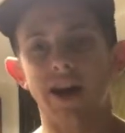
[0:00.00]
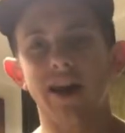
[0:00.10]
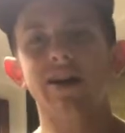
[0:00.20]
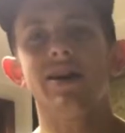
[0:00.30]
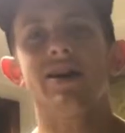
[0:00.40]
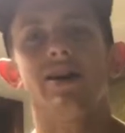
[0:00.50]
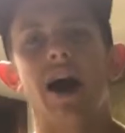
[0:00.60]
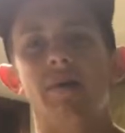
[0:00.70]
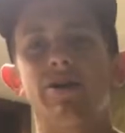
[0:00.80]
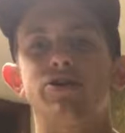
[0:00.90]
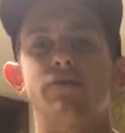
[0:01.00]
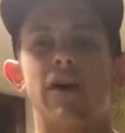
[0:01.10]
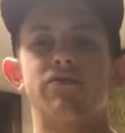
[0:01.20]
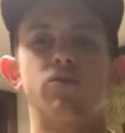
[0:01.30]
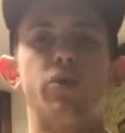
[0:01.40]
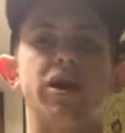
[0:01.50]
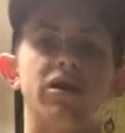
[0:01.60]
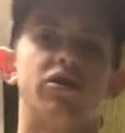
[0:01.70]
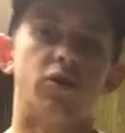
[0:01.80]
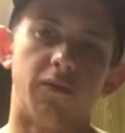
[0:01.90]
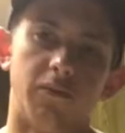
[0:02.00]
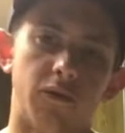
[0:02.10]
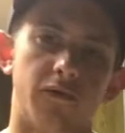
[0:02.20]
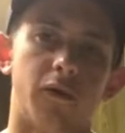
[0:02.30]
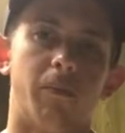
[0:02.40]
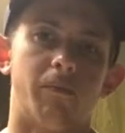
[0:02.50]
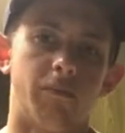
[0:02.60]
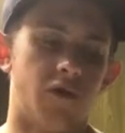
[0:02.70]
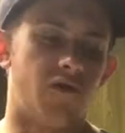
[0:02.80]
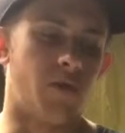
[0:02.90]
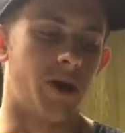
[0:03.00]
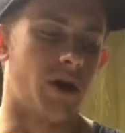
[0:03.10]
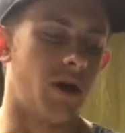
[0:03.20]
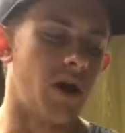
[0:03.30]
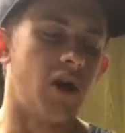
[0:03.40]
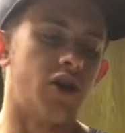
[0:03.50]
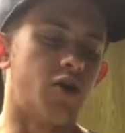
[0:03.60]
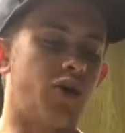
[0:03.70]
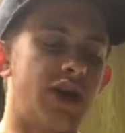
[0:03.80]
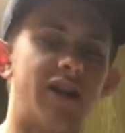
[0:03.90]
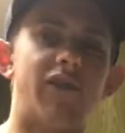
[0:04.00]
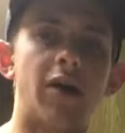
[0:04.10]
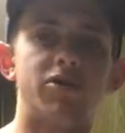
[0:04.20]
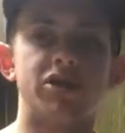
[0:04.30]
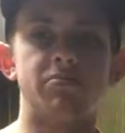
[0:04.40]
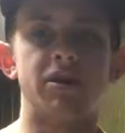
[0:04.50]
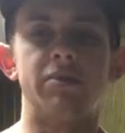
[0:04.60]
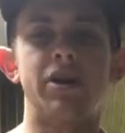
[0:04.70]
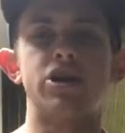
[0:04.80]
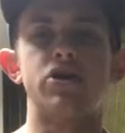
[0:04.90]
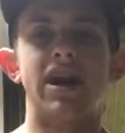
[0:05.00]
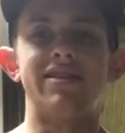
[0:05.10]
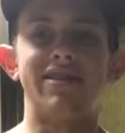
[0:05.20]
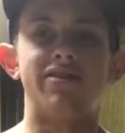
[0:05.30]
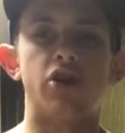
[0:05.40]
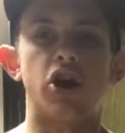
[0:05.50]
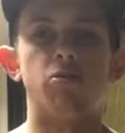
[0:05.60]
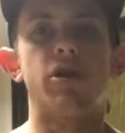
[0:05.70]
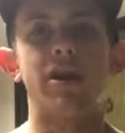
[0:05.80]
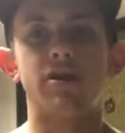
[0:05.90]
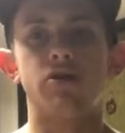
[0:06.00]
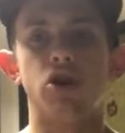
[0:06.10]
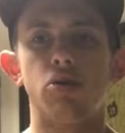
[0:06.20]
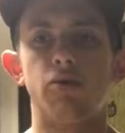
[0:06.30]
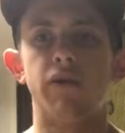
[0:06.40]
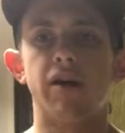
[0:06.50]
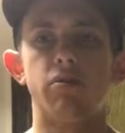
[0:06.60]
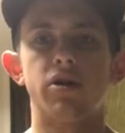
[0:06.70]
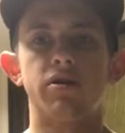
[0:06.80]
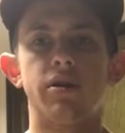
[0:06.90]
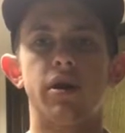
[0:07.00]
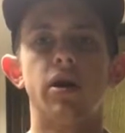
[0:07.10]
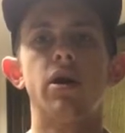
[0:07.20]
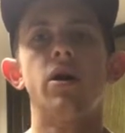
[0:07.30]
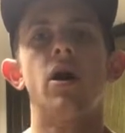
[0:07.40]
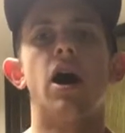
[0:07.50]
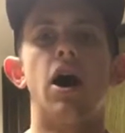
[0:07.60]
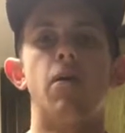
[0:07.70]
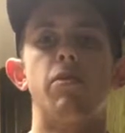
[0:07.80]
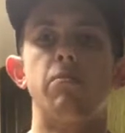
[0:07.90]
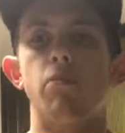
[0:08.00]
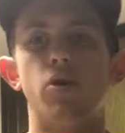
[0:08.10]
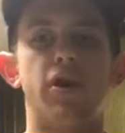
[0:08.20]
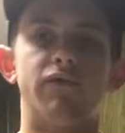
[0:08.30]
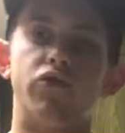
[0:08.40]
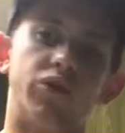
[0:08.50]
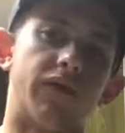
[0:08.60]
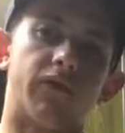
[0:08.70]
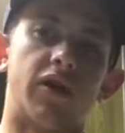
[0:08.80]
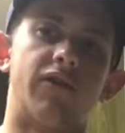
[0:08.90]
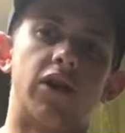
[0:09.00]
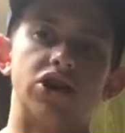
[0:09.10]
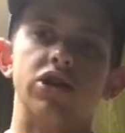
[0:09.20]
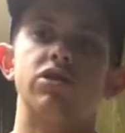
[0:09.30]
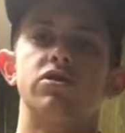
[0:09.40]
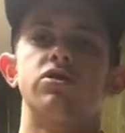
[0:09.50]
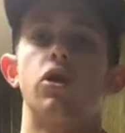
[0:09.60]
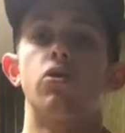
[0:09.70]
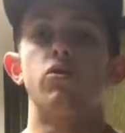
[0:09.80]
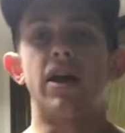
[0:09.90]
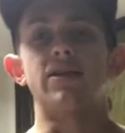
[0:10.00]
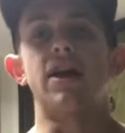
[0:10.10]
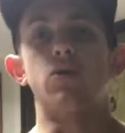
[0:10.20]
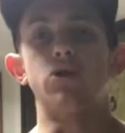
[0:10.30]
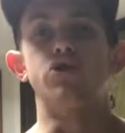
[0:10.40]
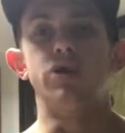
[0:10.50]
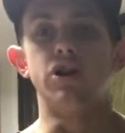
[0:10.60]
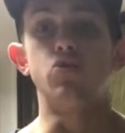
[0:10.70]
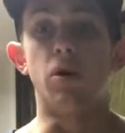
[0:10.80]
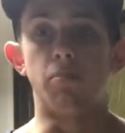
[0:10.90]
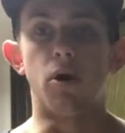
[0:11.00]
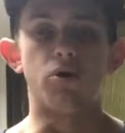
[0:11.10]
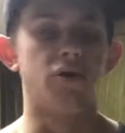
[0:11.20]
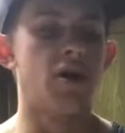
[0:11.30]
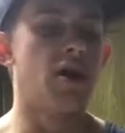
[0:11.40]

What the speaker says: day. I bet you after a week you'll feel better. So when you get a fiber supplement, make sure it has insoluble and soluble fibers in there. They both have 2 different functions, and so that's kind of what you need. You want both.